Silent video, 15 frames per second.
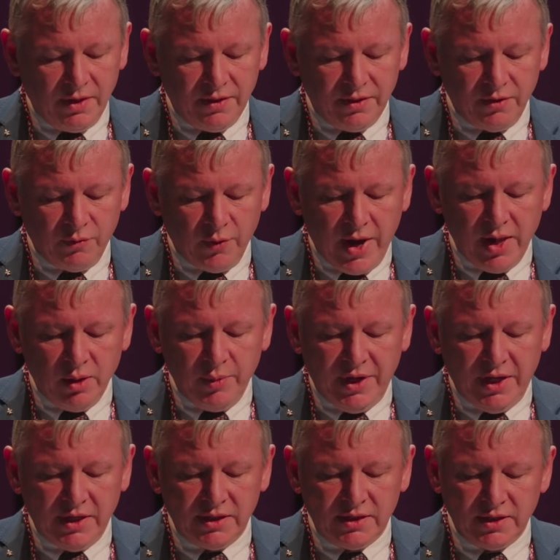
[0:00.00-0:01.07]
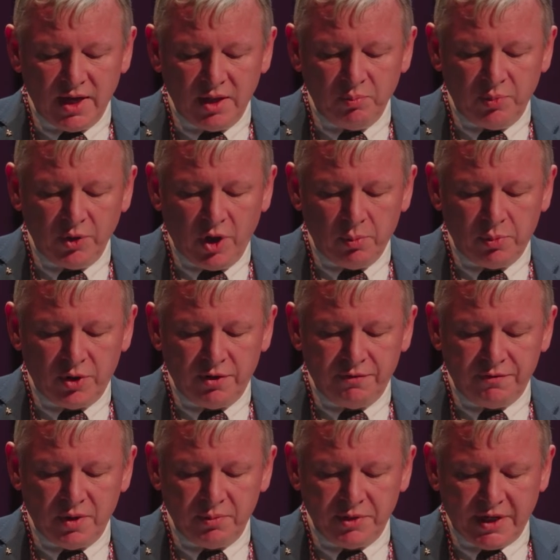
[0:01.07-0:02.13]
The whale meat and blubber
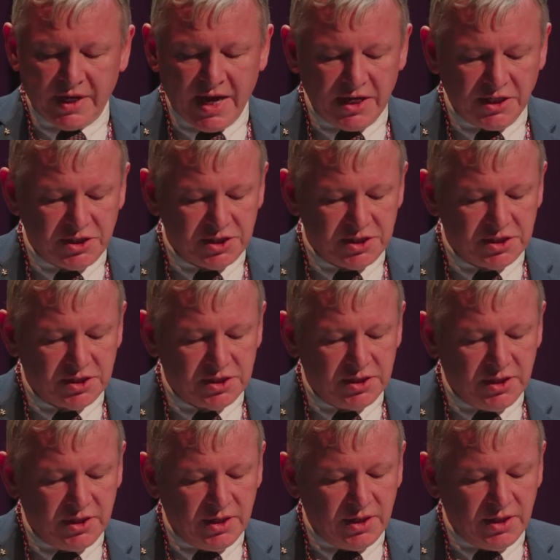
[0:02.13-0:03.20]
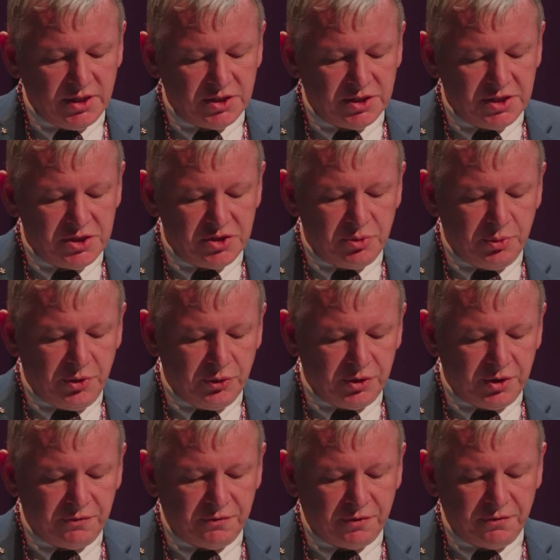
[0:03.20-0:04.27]
from the catches is
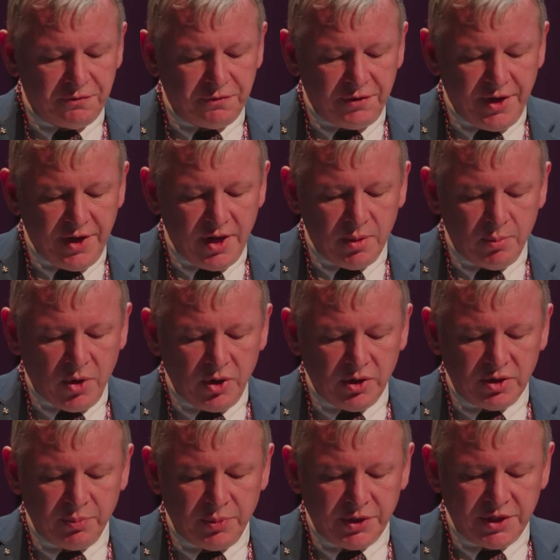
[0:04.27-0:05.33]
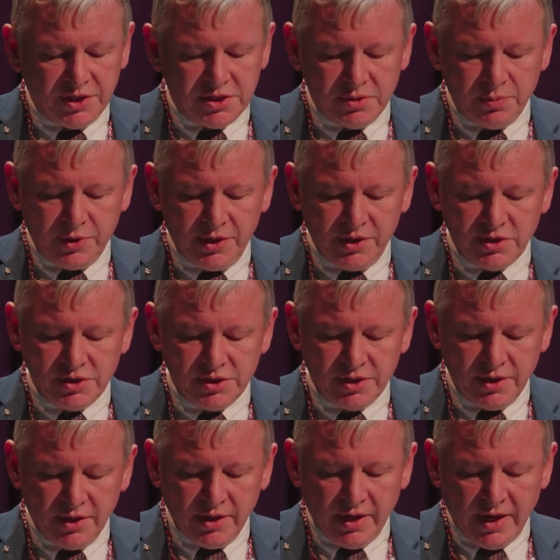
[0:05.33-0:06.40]
distributed for free among the participants
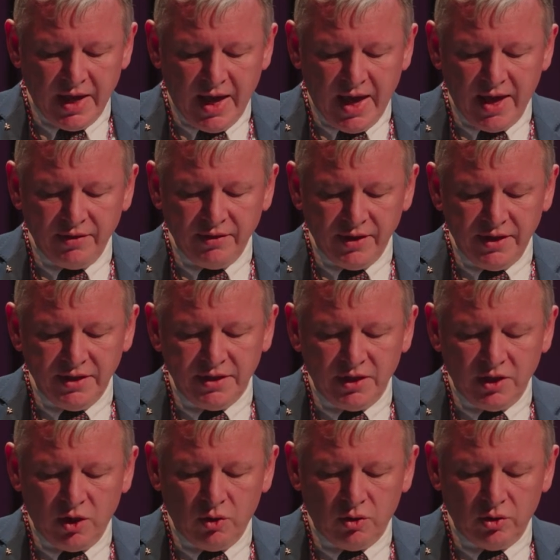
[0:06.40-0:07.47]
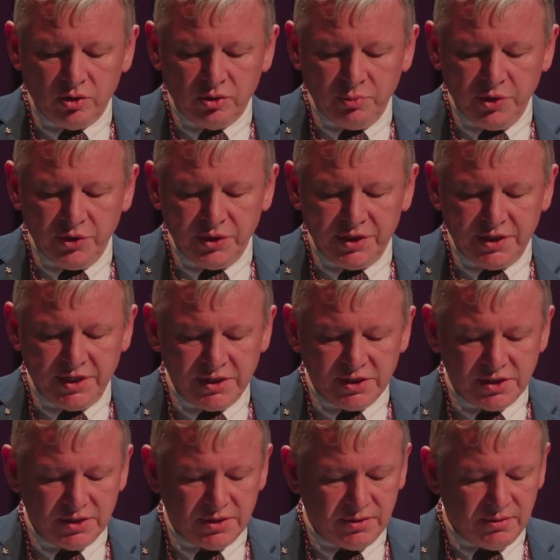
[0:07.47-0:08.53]
and in the local
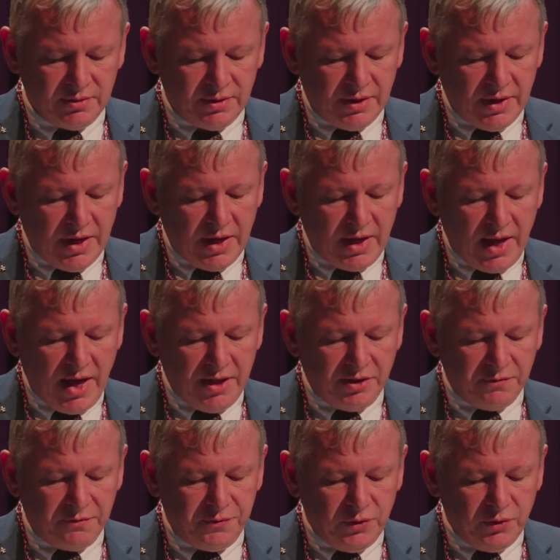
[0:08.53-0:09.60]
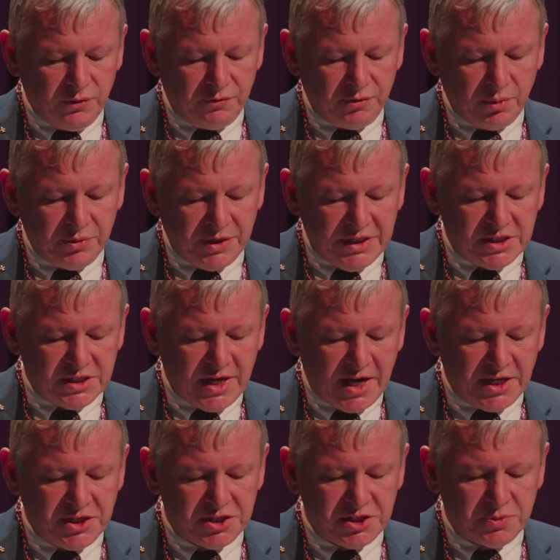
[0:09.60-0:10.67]
communities. And the food from these
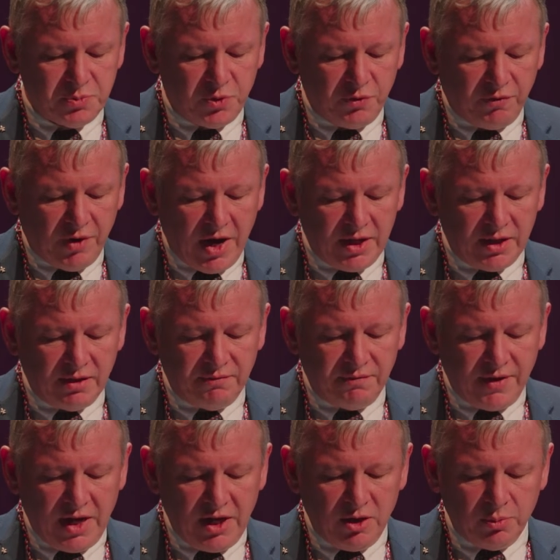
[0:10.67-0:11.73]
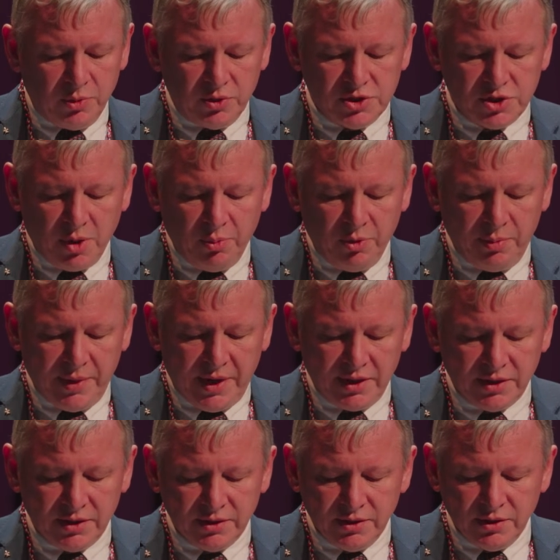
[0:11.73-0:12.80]
catches provide a valuable
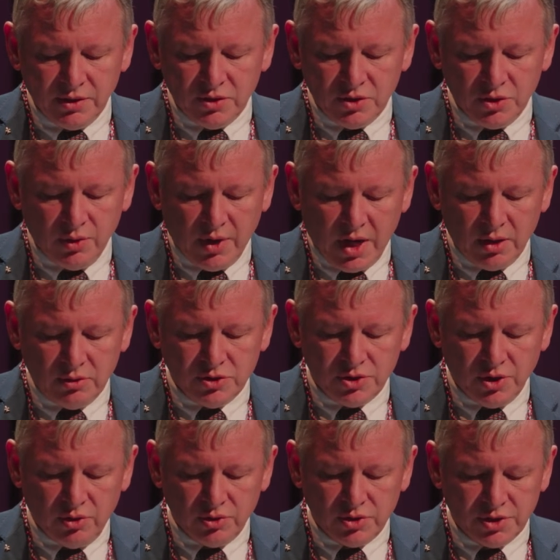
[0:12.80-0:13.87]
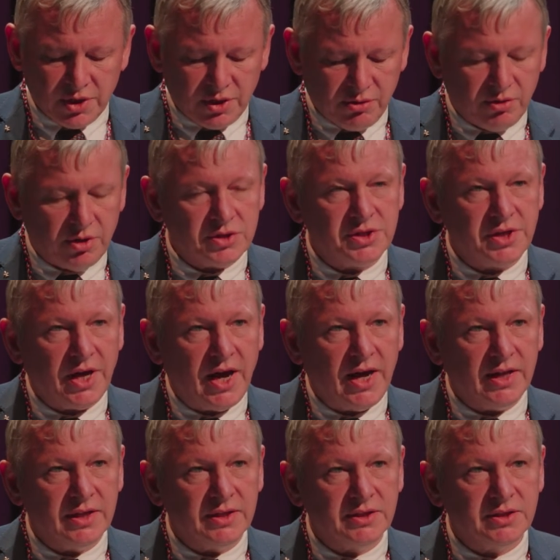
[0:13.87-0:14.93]
supplement to households across the
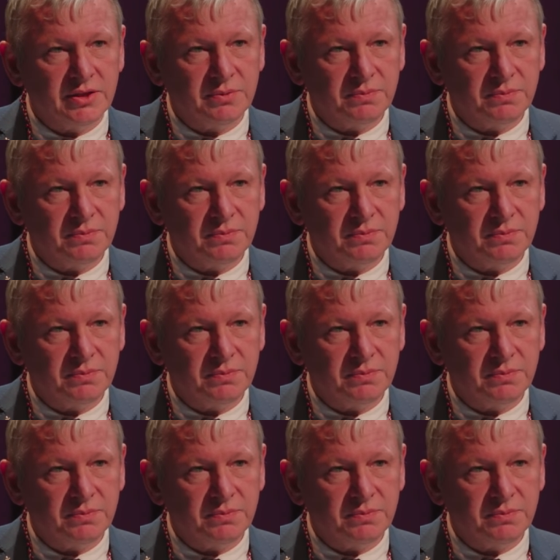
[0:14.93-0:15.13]
island.